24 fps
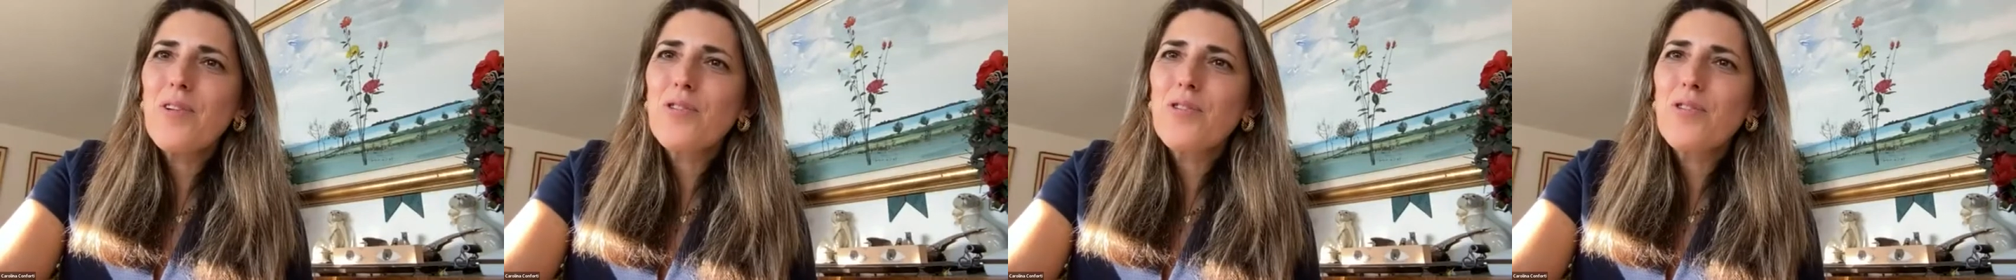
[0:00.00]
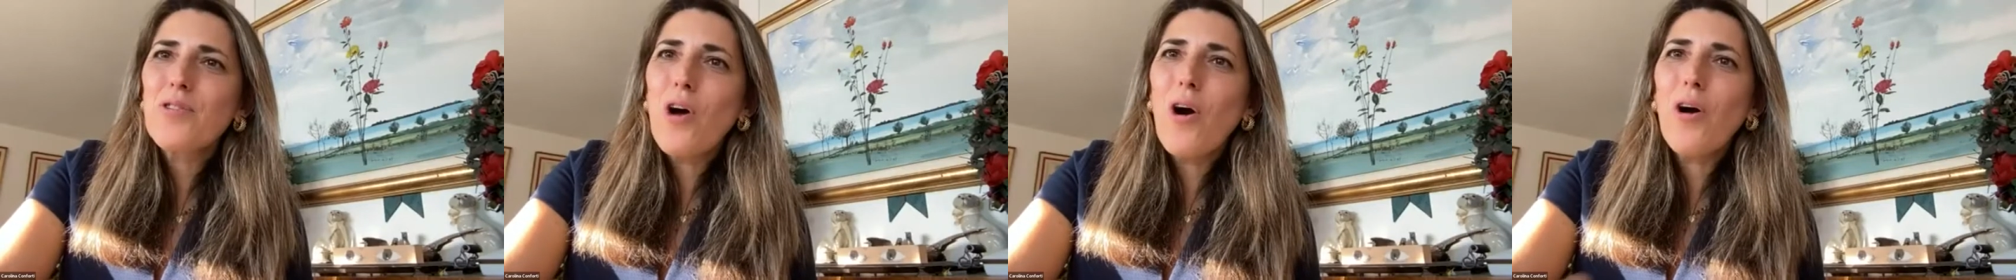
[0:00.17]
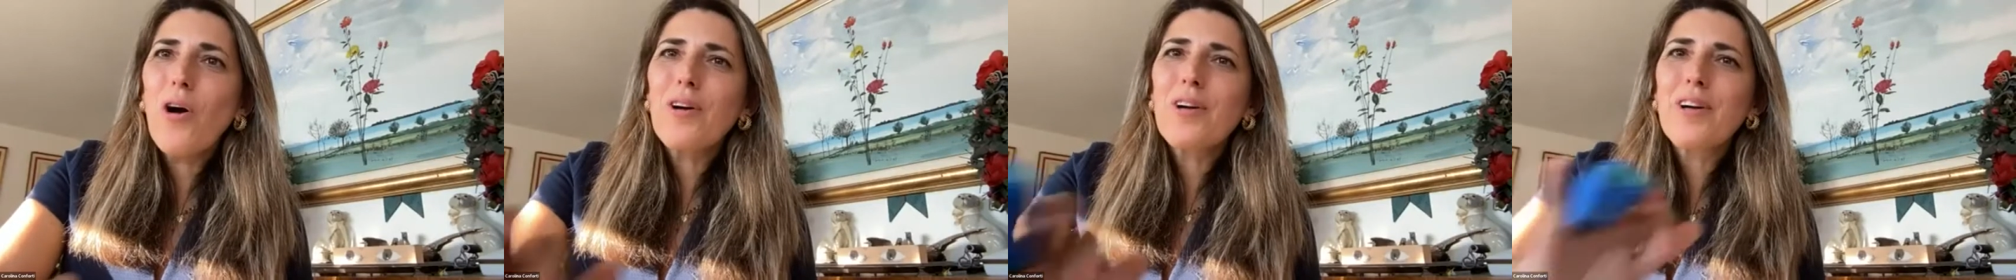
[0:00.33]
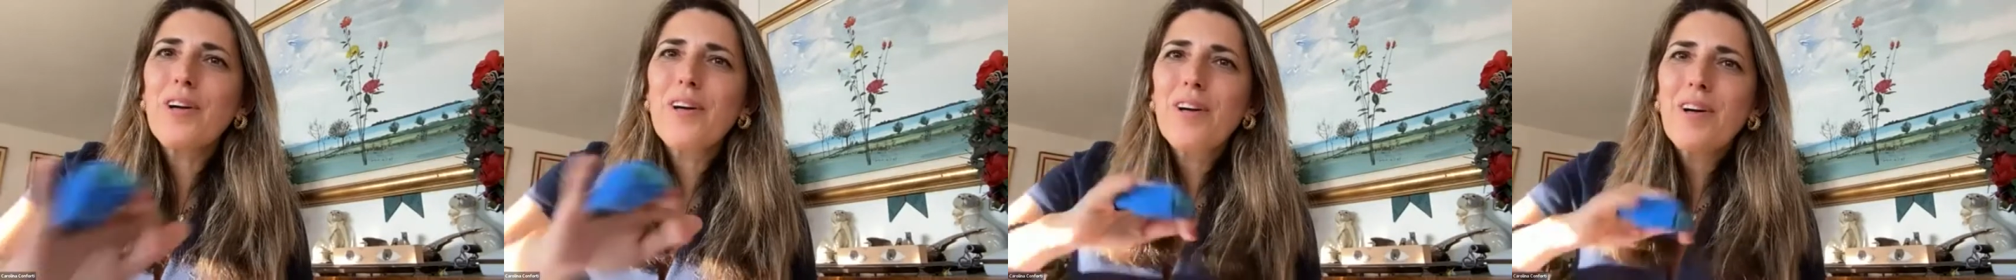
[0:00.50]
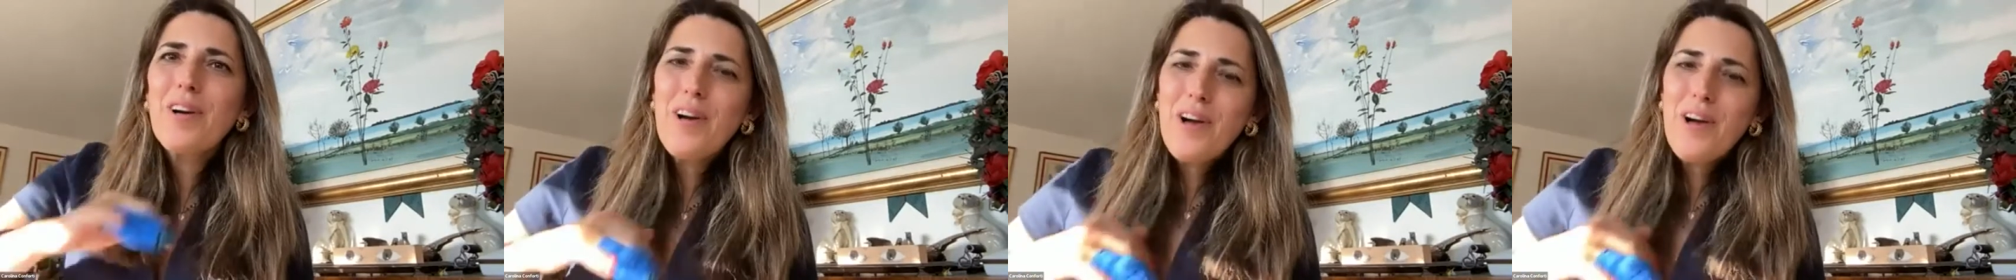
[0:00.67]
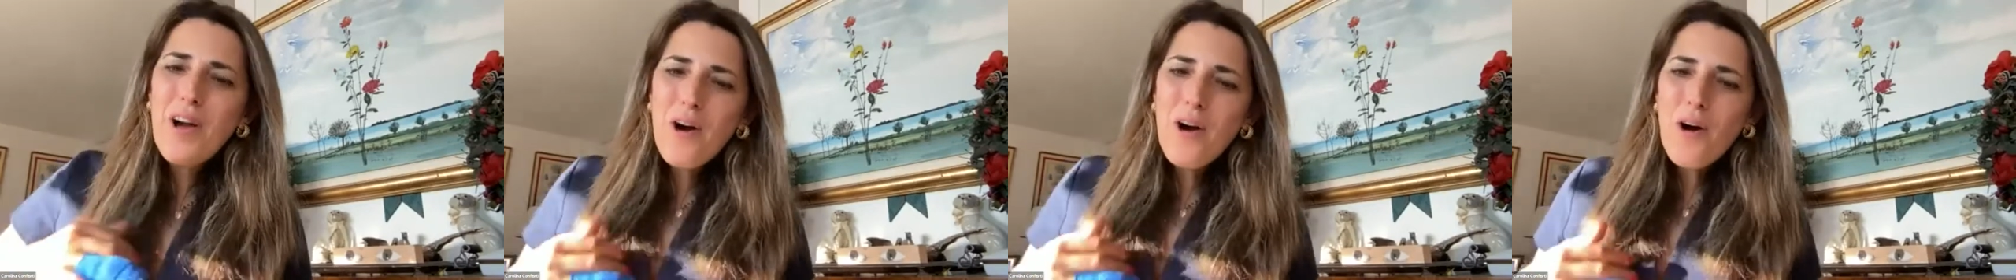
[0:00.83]
talk
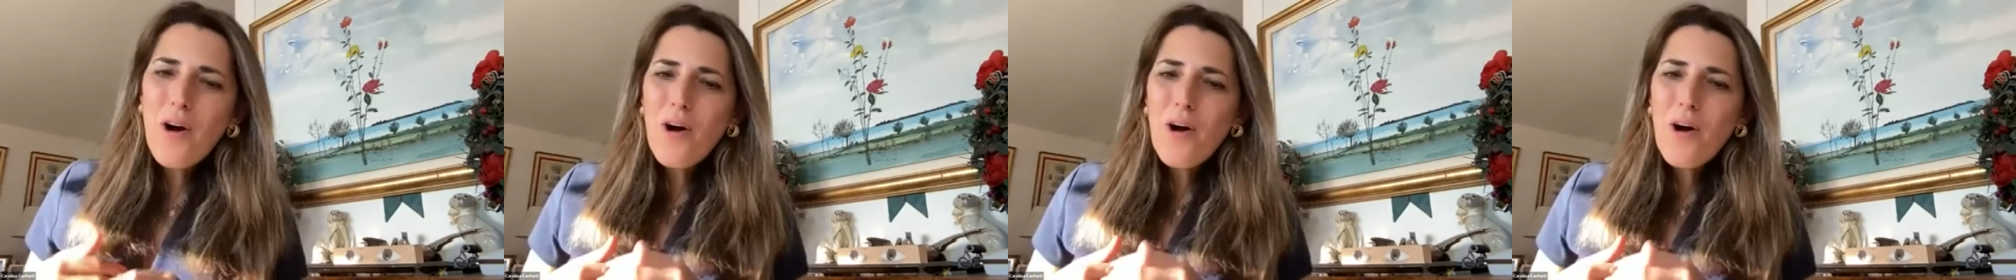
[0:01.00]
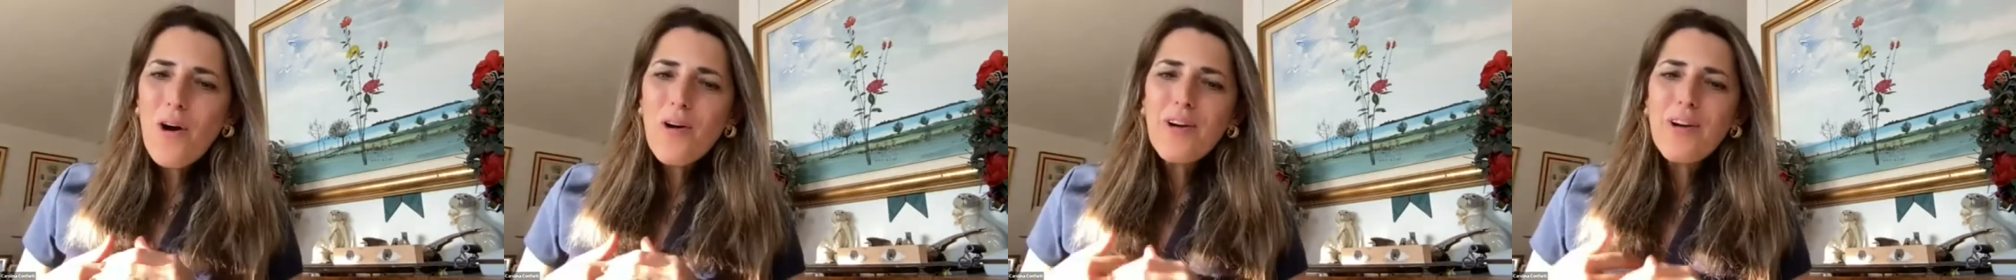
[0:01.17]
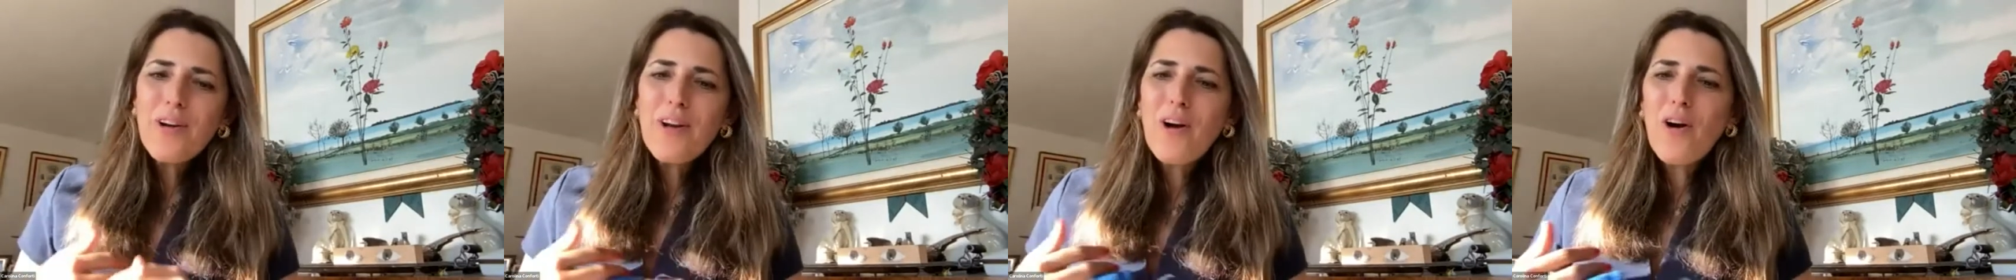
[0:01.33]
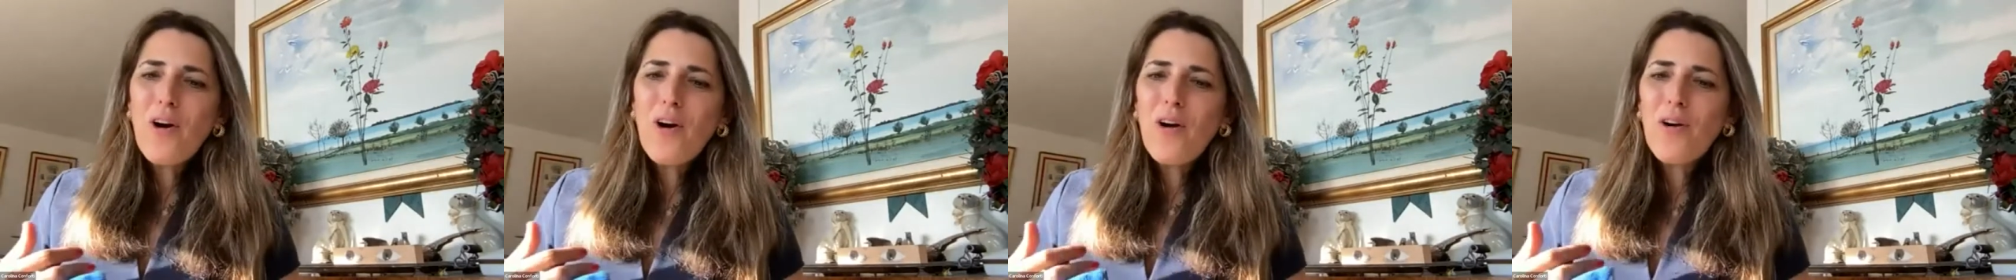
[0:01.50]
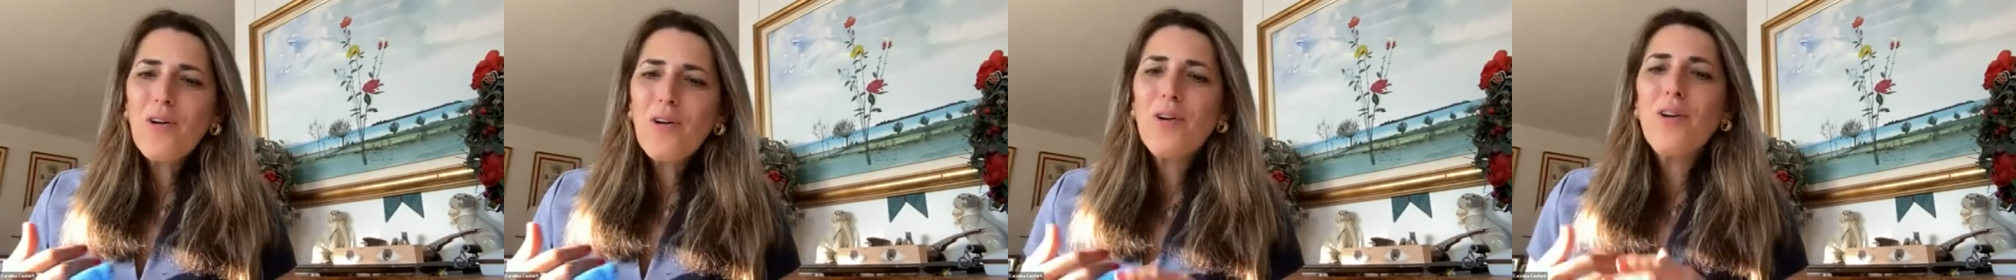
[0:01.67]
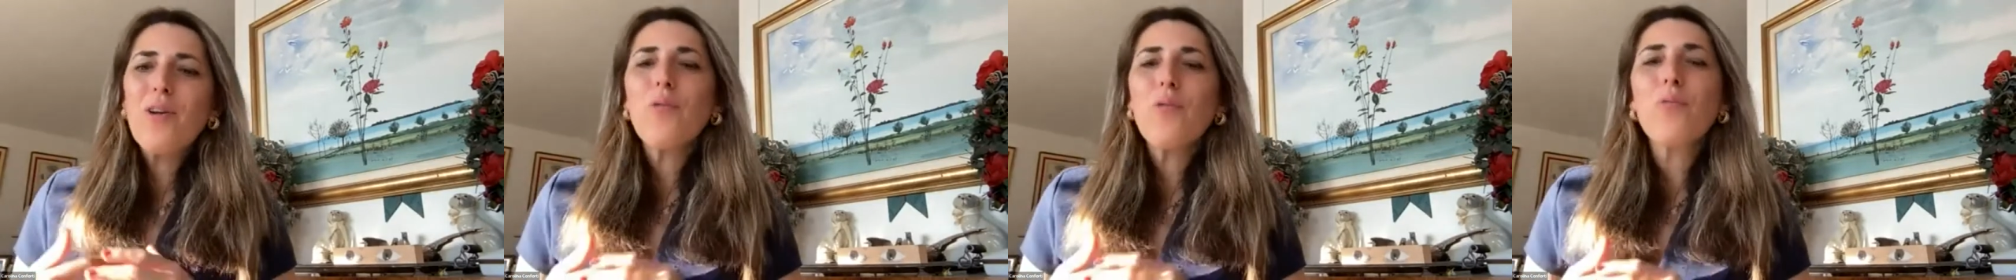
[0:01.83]

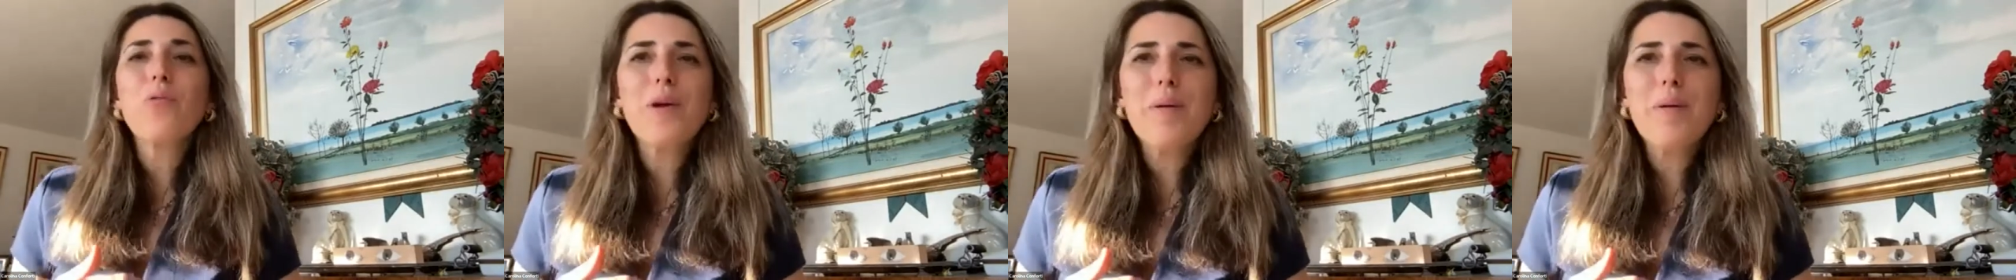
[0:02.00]
on